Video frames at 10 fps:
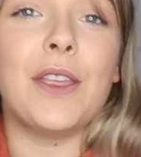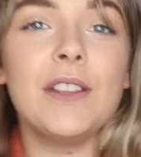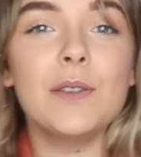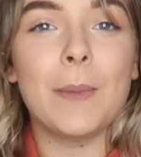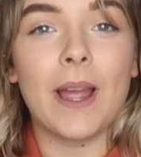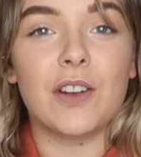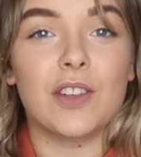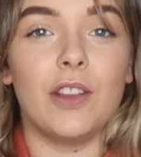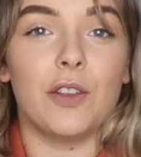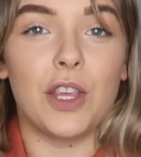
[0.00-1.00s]
I think this might
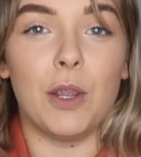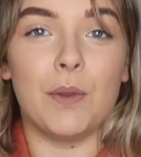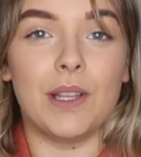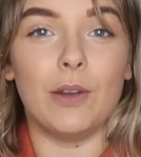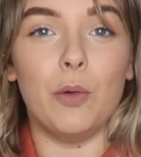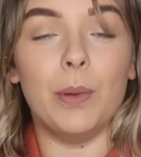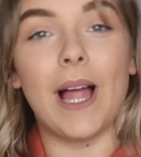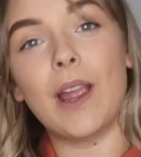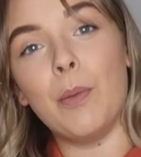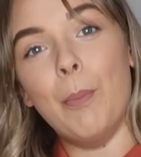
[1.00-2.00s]
actually look cute with a little
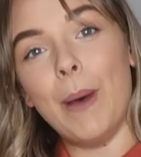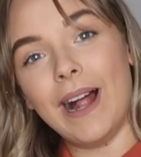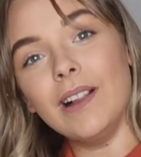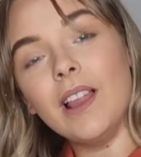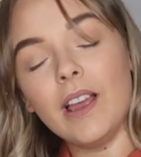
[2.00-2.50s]
black bell.